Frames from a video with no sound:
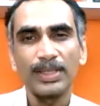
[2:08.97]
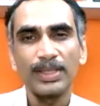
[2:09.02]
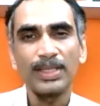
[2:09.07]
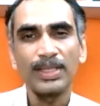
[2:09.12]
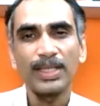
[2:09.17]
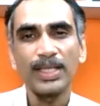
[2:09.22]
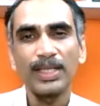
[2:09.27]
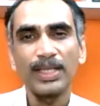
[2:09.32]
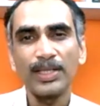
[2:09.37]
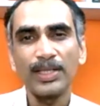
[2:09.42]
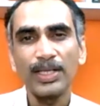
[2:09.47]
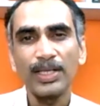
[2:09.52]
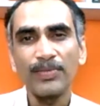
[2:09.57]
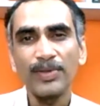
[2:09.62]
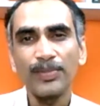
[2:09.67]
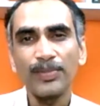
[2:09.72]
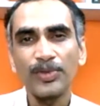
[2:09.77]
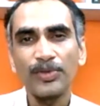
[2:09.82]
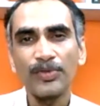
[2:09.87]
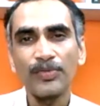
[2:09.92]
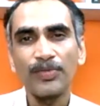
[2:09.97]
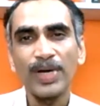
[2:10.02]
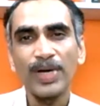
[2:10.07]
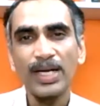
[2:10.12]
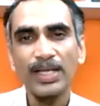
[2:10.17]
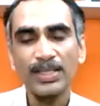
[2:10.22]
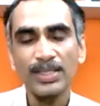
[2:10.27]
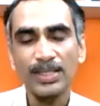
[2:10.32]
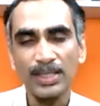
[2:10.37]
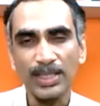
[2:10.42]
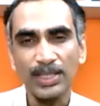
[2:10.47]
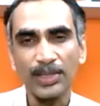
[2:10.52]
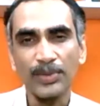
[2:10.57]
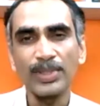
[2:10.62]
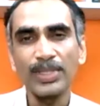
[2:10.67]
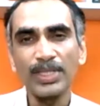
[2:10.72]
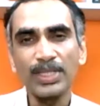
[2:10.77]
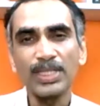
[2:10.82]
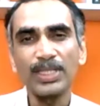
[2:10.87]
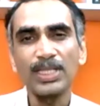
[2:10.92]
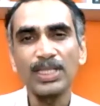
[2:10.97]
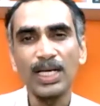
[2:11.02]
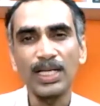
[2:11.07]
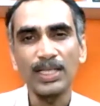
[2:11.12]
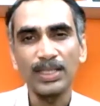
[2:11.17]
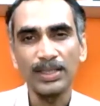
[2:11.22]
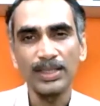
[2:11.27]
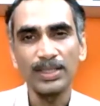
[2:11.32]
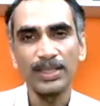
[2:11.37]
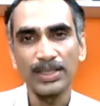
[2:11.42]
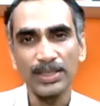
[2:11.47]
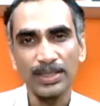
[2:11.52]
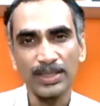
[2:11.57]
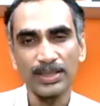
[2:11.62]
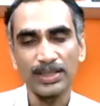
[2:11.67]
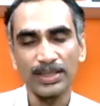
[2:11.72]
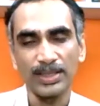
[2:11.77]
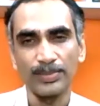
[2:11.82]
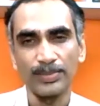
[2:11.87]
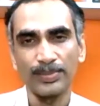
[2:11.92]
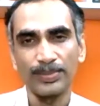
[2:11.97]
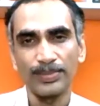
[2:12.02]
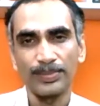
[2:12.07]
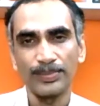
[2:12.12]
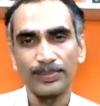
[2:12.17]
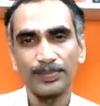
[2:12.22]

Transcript: it can never provide security in our relationship.